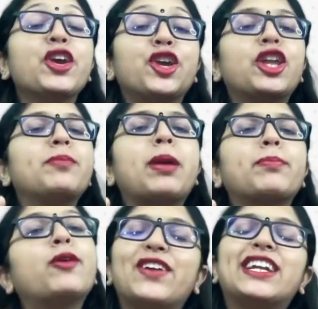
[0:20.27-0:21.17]
You
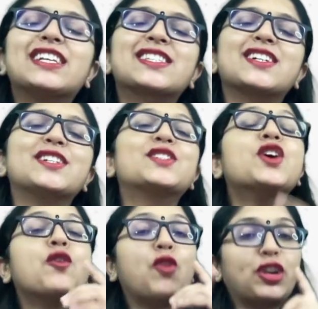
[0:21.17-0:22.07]
remember we discussed
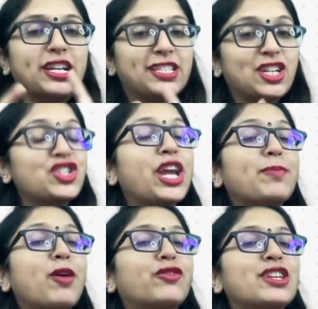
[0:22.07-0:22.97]
what is the
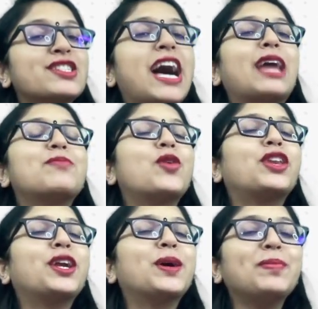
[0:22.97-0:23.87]
shape of this
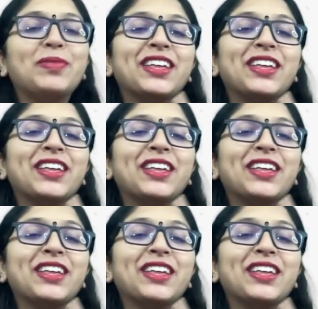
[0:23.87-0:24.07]
harmonium?